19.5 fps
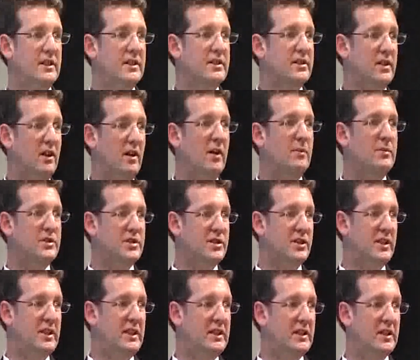density at
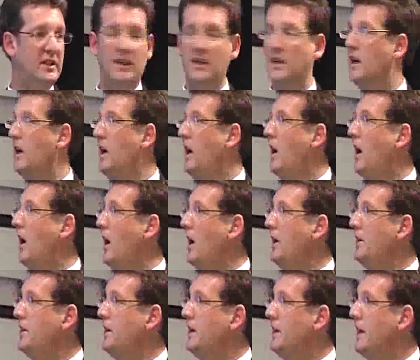time t,
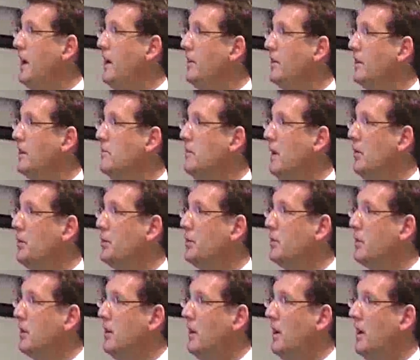I need only
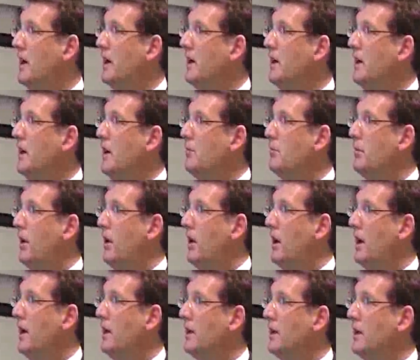multiply
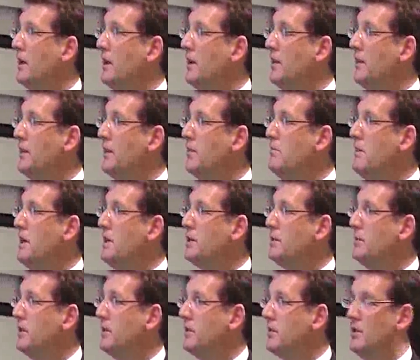by the
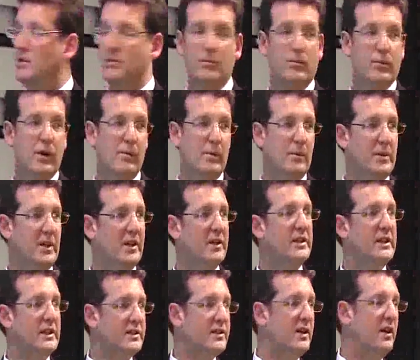measurement
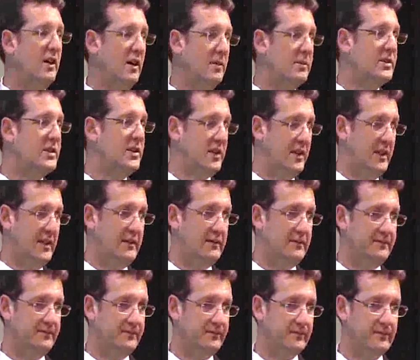probability at time
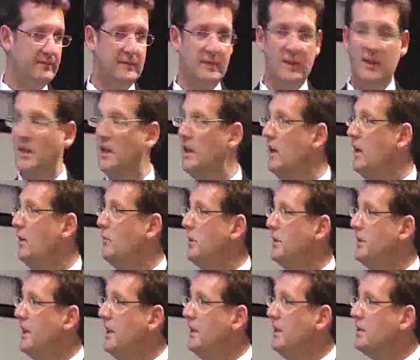t.
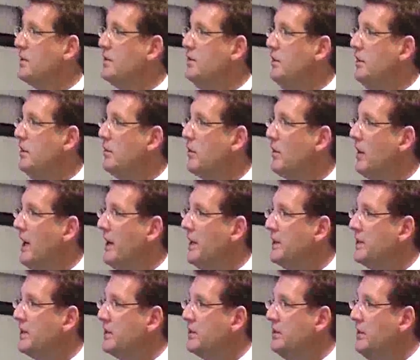But then this
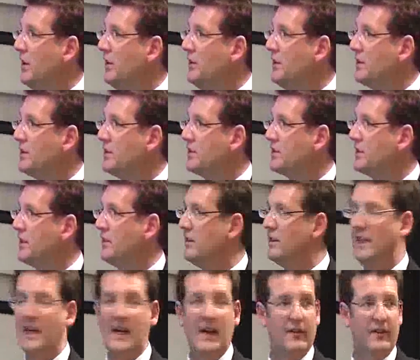numerator does not
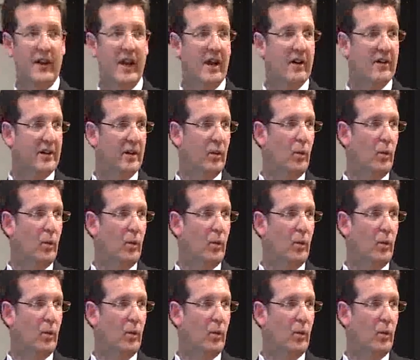necessarily have